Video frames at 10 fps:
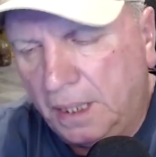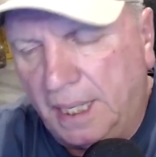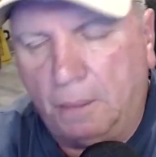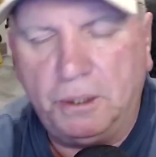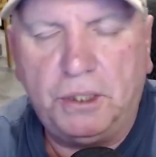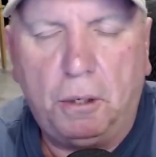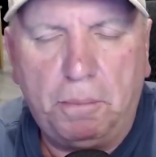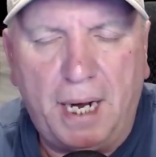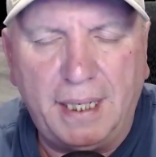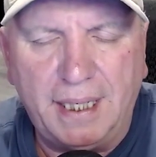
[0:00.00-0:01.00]
Now, with Joe
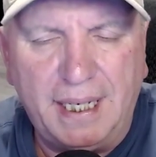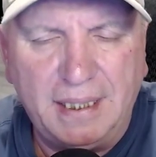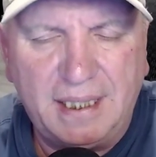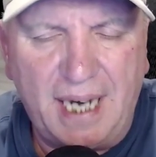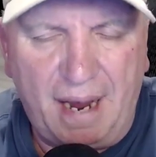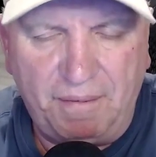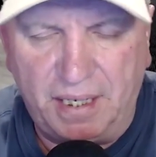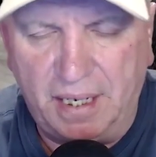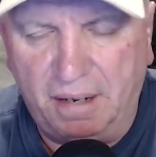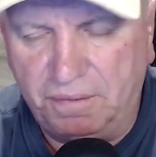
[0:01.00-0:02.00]
Biden, he's savvy
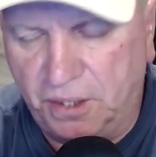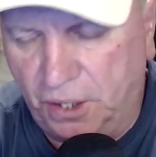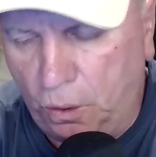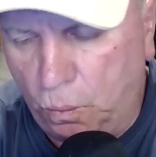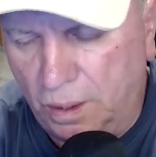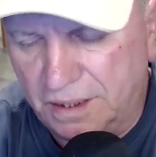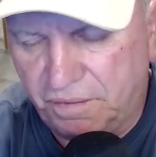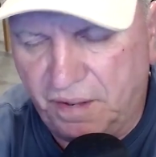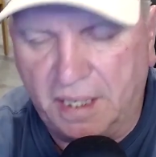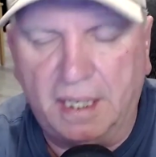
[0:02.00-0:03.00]
enough to know what's
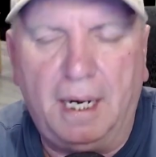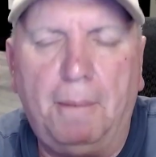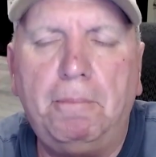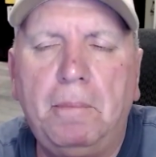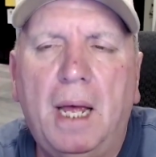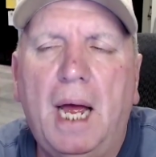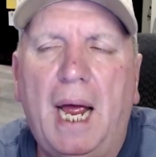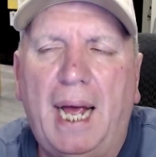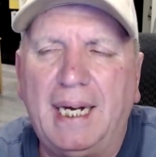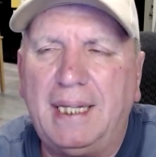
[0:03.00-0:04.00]
fucking up.
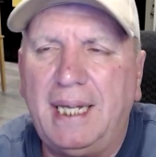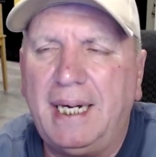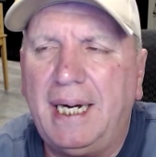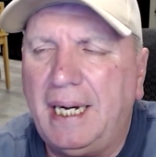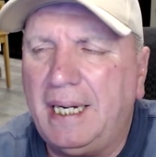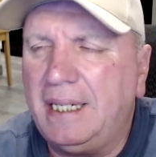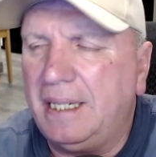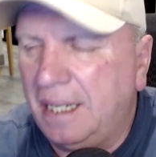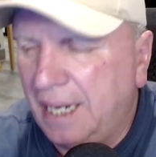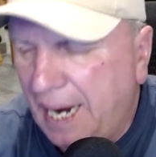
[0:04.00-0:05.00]
And I think he
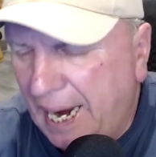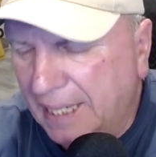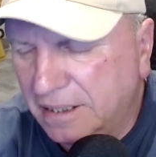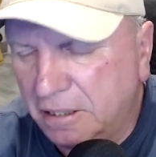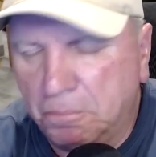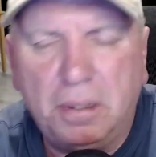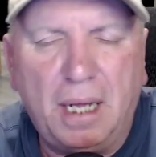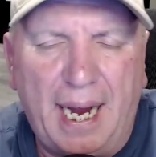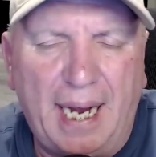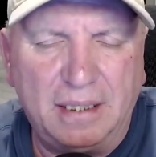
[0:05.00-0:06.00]
has some
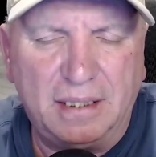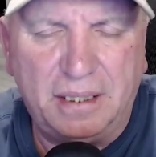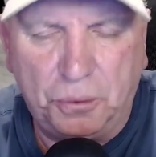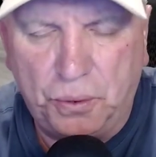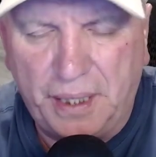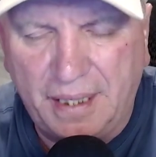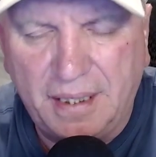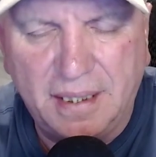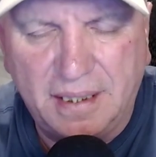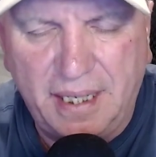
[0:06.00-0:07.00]
plans to get
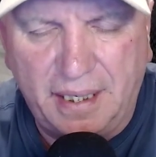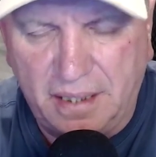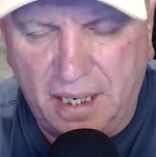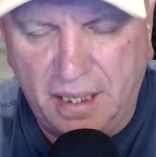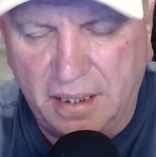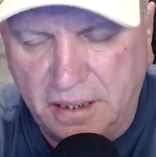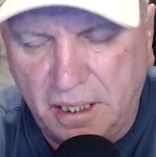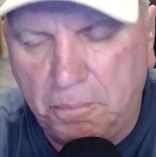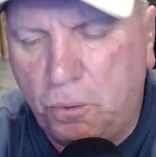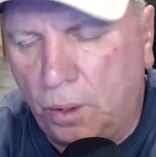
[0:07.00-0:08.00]
this thing done at
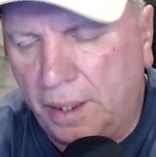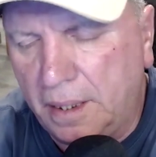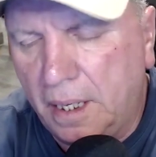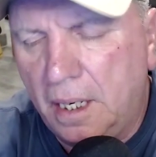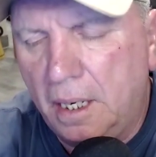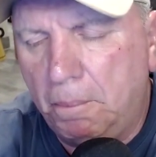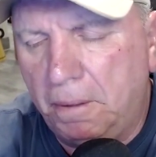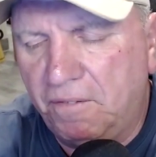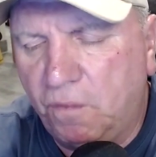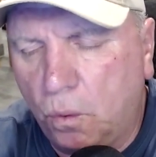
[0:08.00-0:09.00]
some point
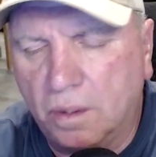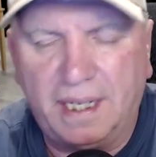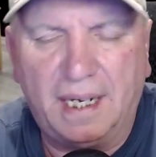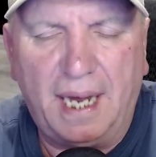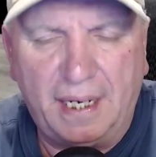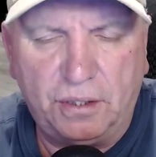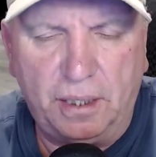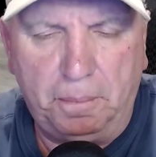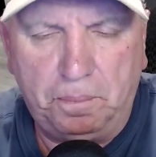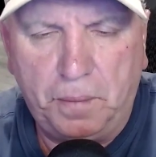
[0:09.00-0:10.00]
before the
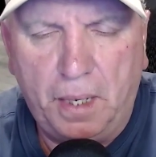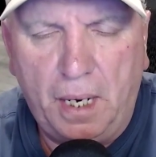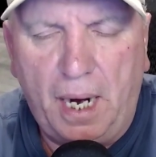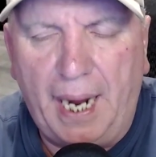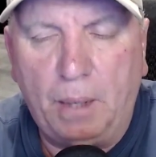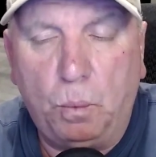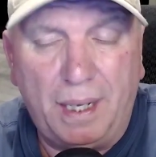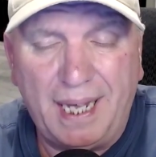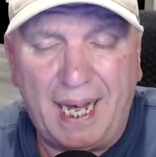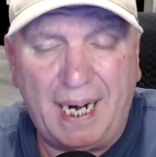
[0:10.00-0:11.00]
election. And
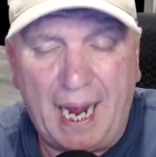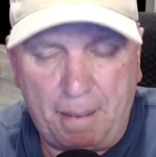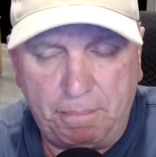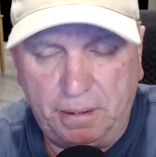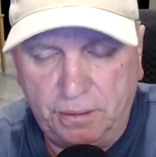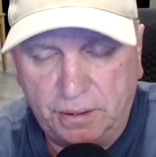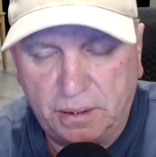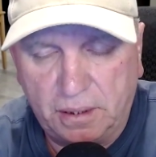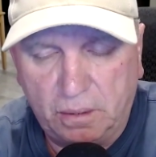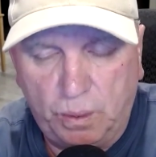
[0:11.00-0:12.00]
when that
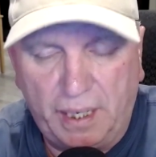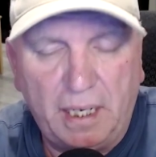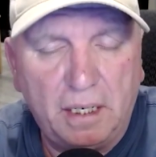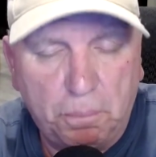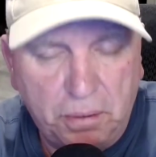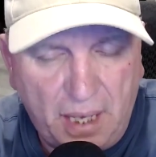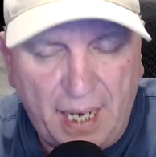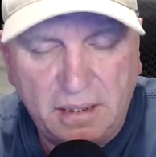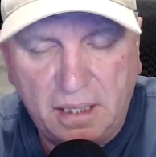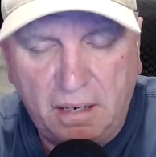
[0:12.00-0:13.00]
happens, when he
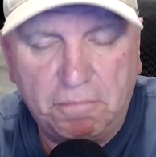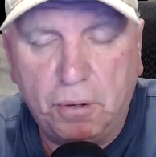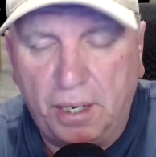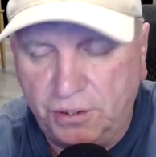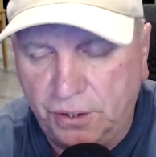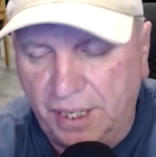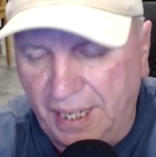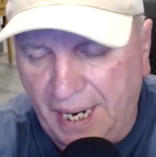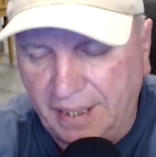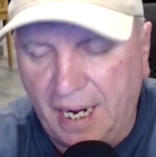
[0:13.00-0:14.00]
applies enough pressure to
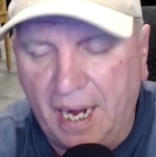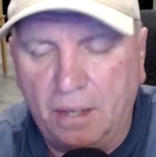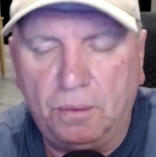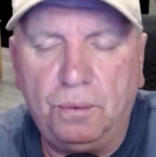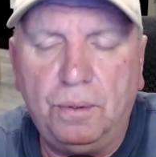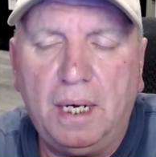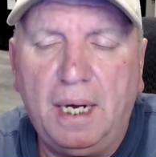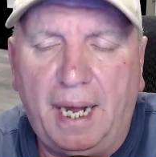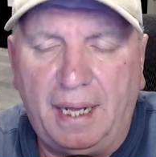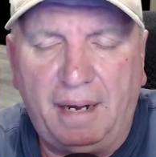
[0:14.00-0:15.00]
Netanyahu
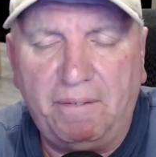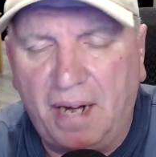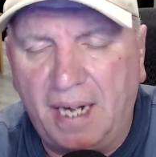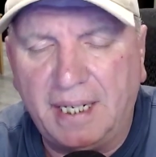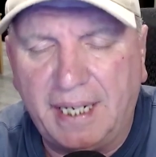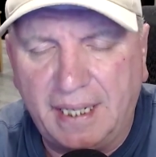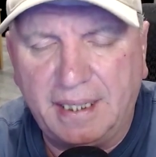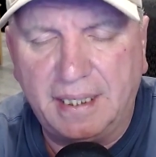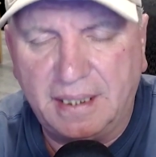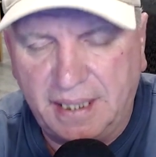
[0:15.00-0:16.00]
and they finally
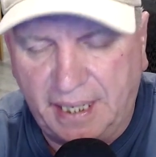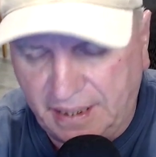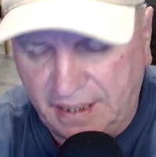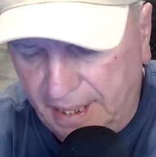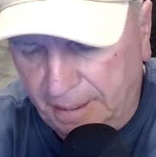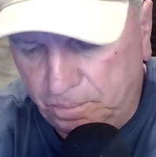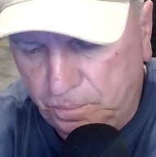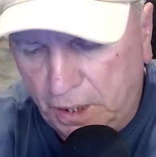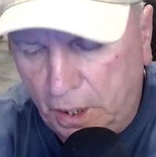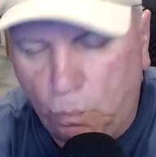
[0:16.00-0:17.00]
get this thing done,
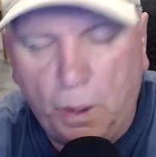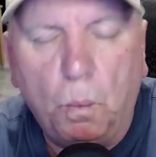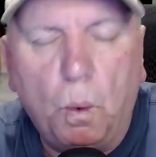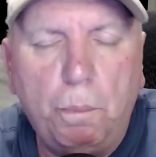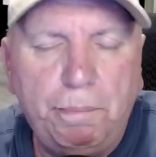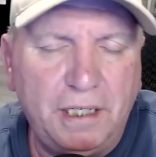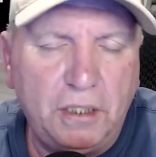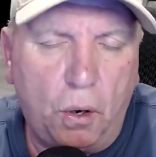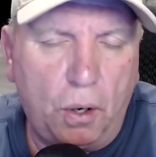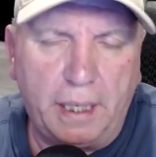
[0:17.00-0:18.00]
we won't be
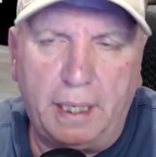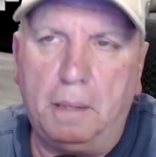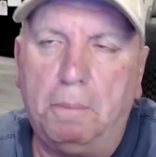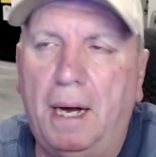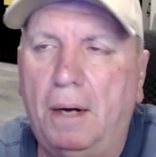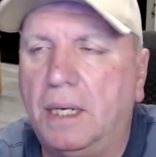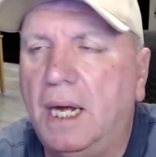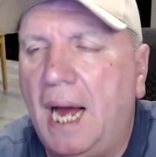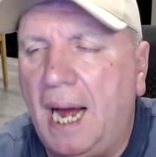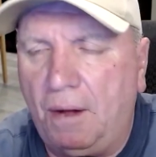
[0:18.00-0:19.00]
talking about
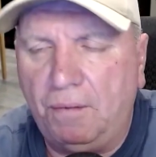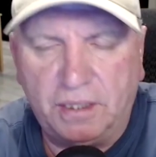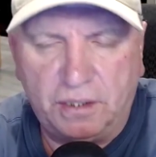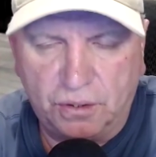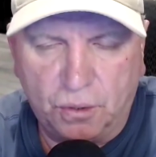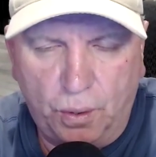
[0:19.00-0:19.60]
how this is